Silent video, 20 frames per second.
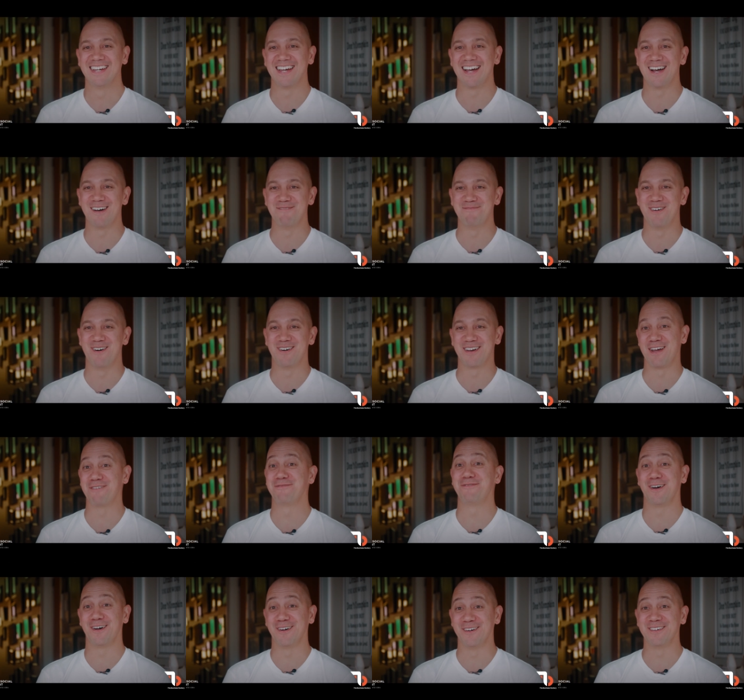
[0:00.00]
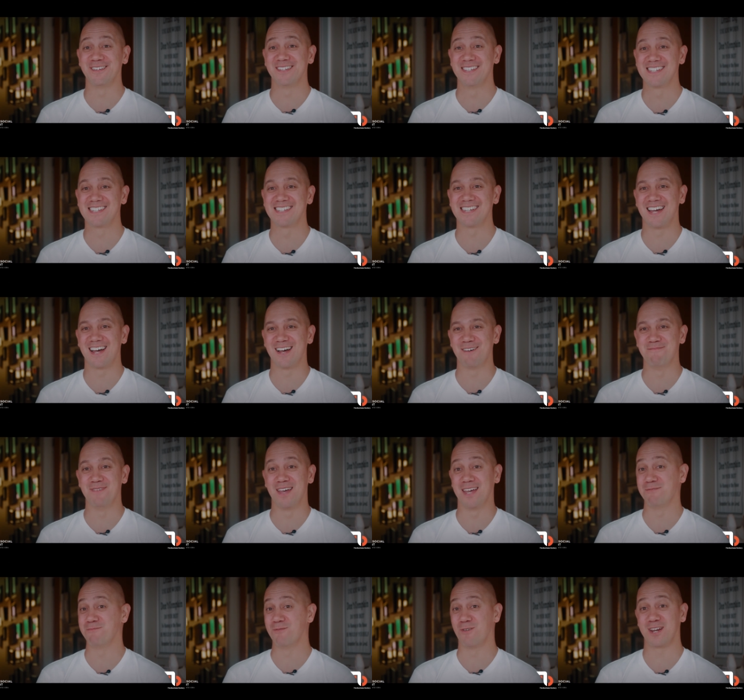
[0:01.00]
on our phones,
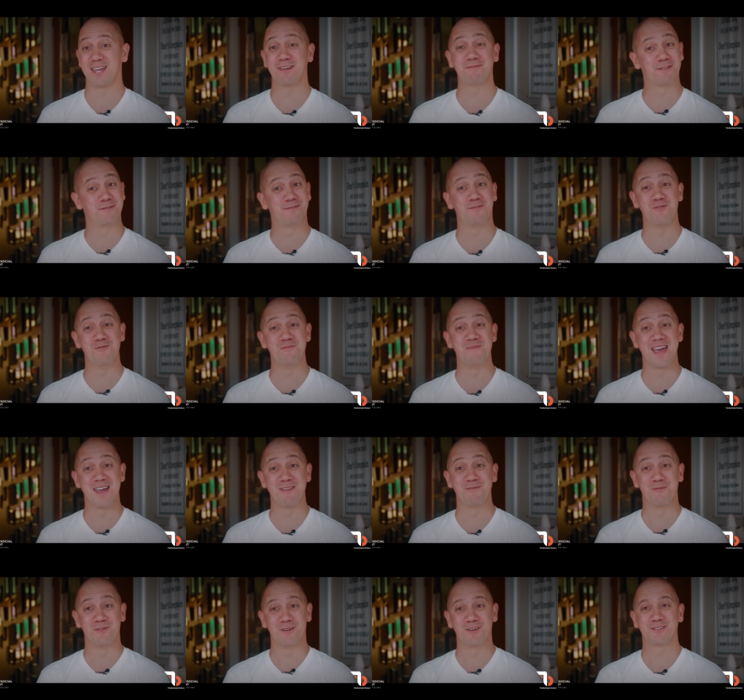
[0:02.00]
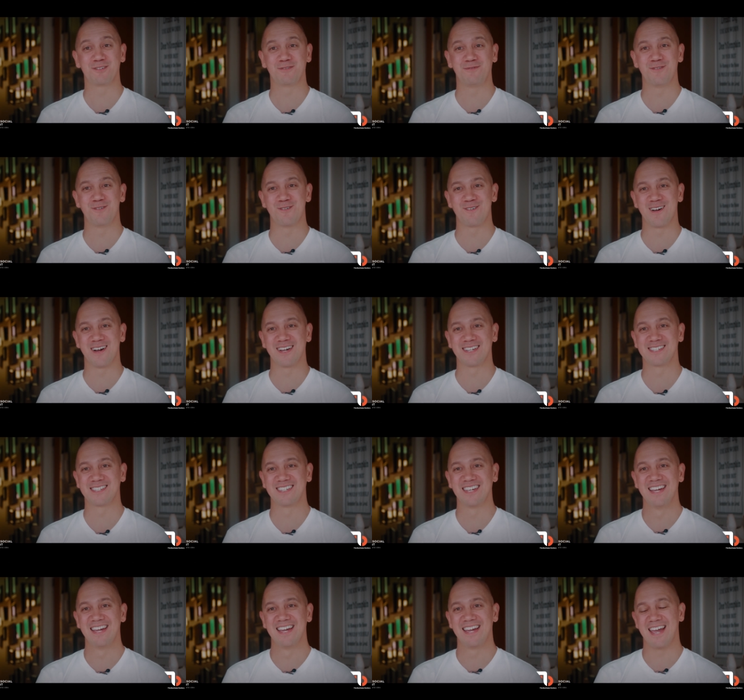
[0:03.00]
in whatever format works for
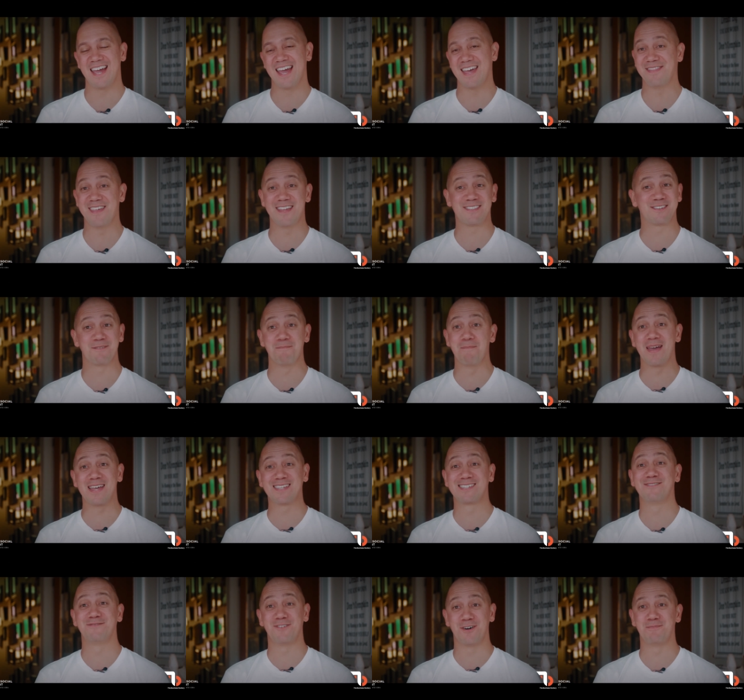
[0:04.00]
us. And that's a massive